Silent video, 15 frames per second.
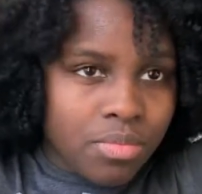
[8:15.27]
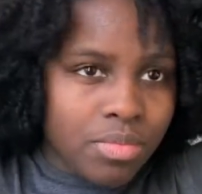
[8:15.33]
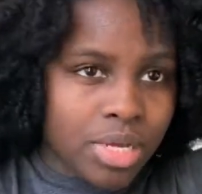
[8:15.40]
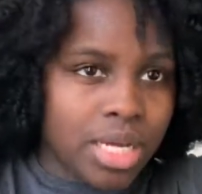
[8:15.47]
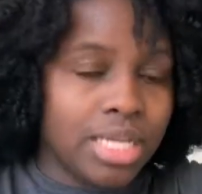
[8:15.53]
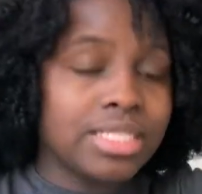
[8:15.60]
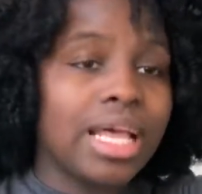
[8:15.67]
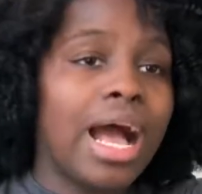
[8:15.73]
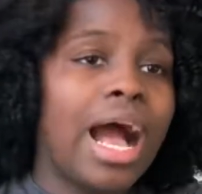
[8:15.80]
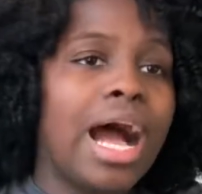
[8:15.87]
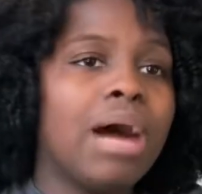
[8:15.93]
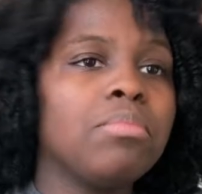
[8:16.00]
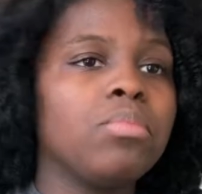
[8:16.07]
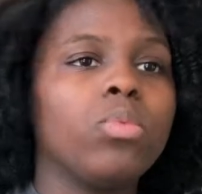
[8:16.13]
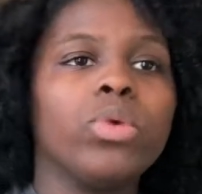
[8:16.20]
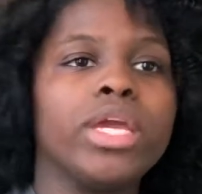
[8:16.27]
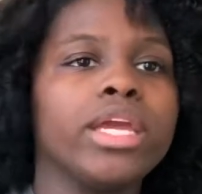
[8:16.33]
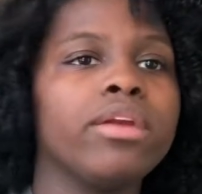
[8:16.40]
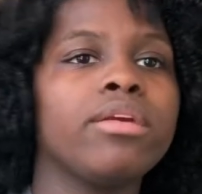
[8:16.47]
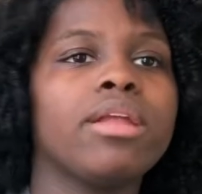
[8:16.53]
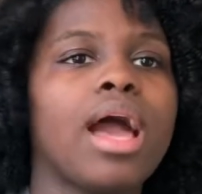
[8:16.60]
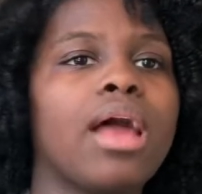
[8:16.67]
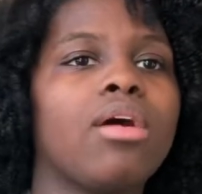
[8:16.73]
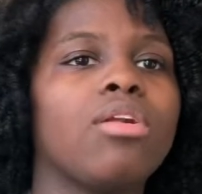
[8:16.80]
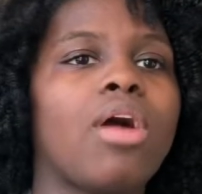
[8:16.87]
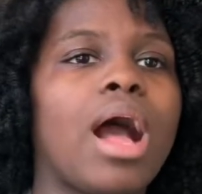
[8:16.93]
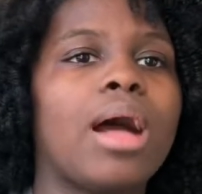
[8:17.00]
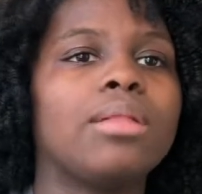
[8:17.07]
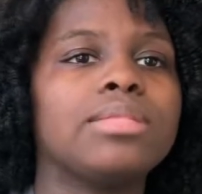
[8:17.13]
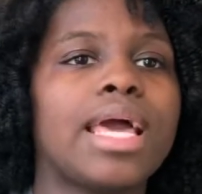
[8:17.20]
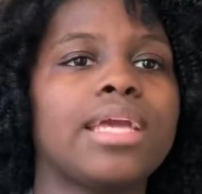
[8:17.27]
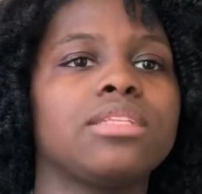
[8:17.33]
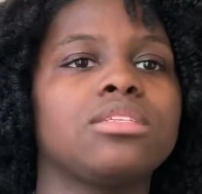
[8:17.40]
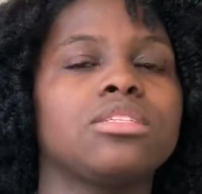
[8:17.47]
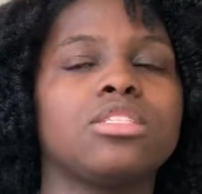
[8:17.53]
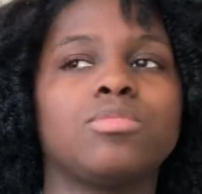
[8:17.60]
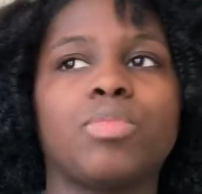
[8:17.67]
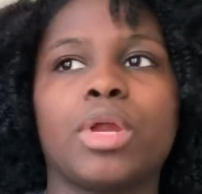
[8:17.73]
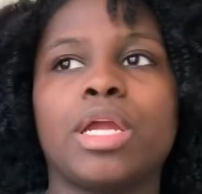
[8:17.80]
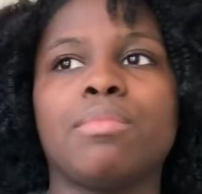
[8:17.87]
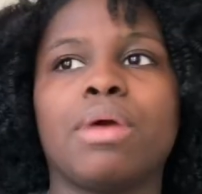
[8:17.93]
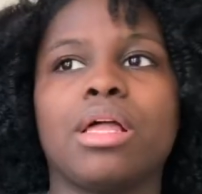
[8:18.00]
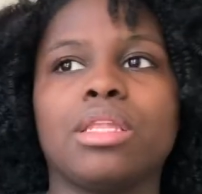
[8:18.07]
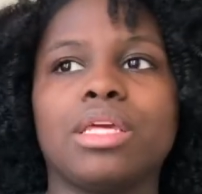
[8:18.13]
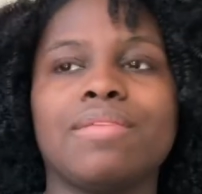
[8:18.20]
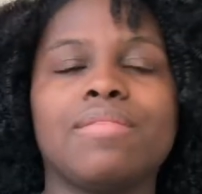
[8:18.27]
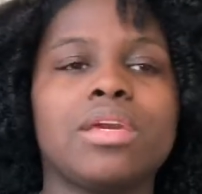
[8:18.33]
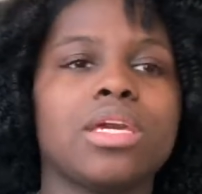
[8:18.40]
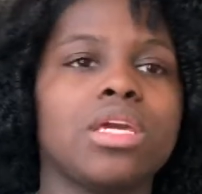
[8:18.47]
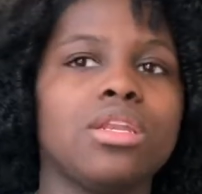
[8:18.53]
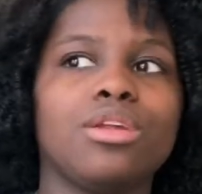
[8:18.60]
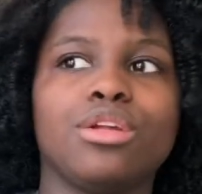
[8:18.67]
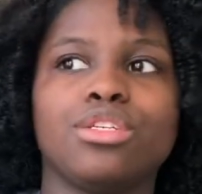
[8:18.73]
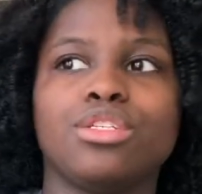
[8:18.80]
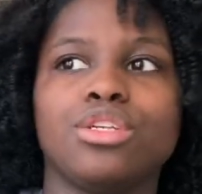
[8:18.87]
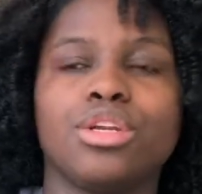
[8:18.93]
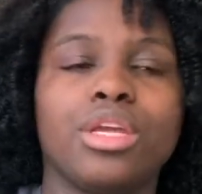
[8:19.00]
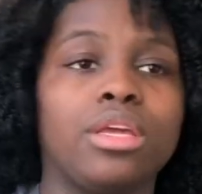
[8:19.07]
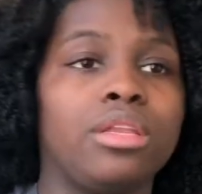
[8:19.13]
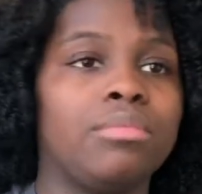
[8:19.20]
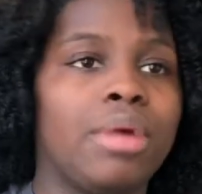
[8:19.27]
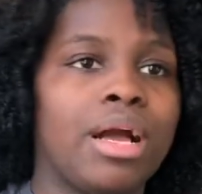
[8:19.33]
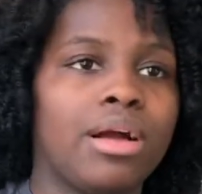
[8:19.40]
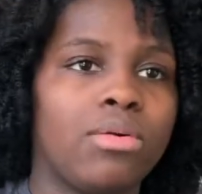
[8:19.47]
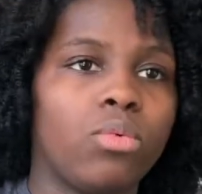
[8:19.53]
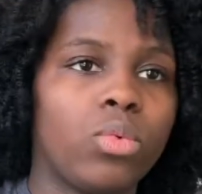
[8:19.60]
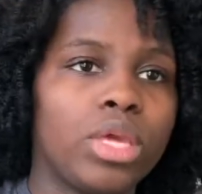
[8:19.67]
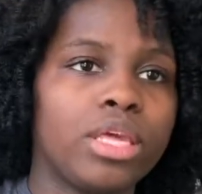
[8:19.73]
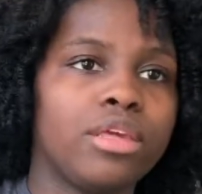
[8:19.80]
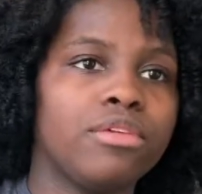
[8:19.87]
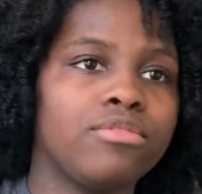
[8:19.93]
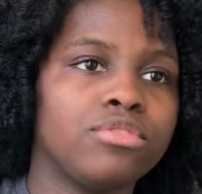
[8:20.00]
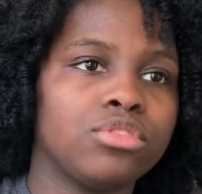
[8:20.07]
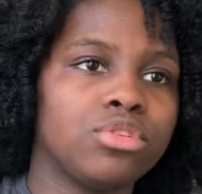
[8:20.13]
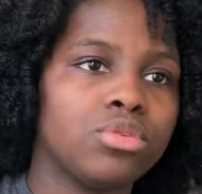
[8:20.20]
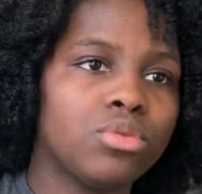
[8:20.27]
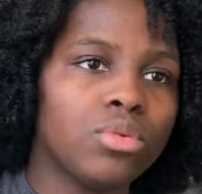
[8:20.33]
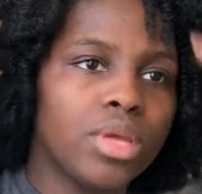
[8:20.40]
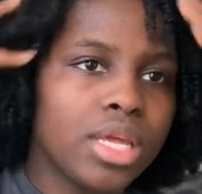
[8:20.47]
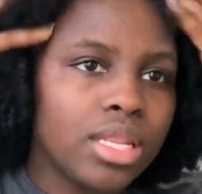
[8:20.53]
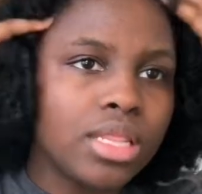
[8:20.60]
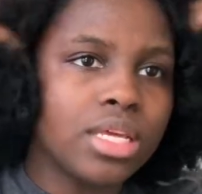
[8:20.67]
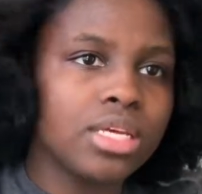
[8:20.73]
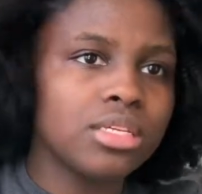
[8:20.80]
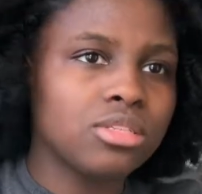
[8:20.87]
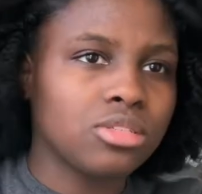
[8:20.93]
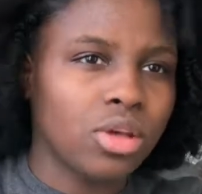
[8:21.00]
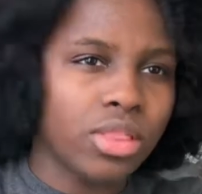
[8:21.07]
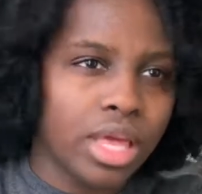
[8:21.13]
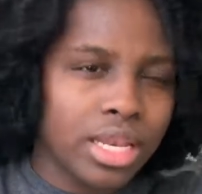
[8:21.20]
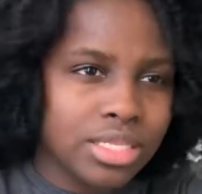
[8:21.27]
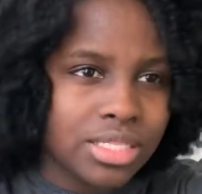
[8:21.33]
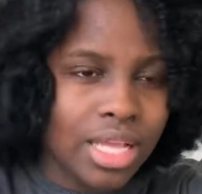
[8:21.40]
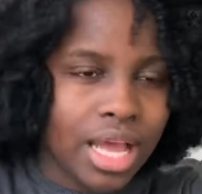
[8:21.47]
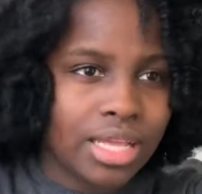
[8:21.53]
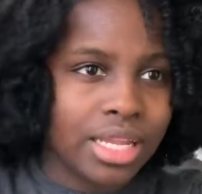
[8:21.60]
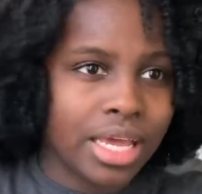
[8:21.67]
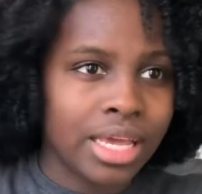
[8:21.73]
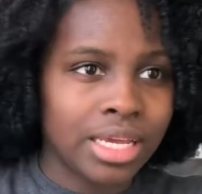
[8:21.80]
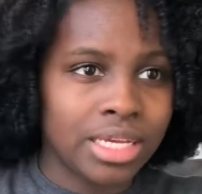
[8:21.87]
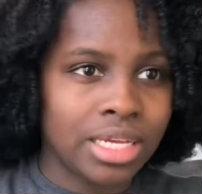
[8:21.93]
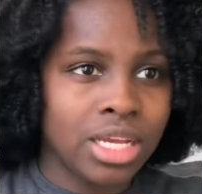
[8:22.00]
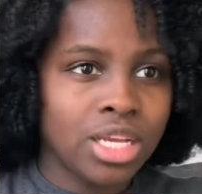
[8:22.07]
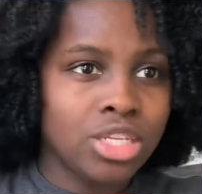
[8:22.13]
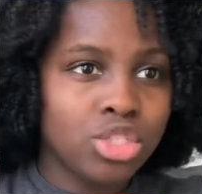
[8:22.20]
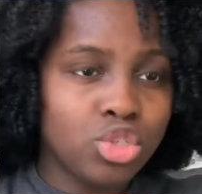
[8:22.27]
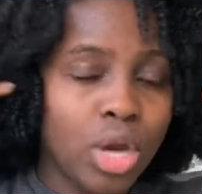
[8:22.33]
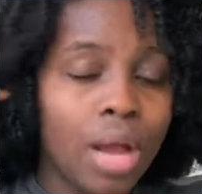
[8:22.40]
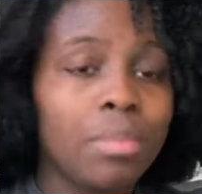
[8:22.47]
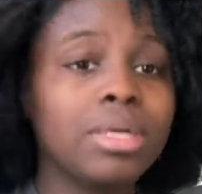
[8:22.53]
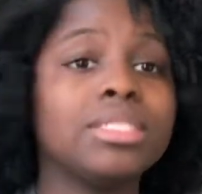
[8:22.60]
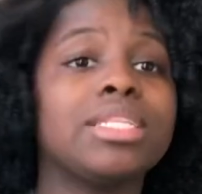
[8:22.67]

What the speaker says: because I'm weird. I don't know. I like to spray my leave-in conditioner in my weave too in this so that it's not like dry.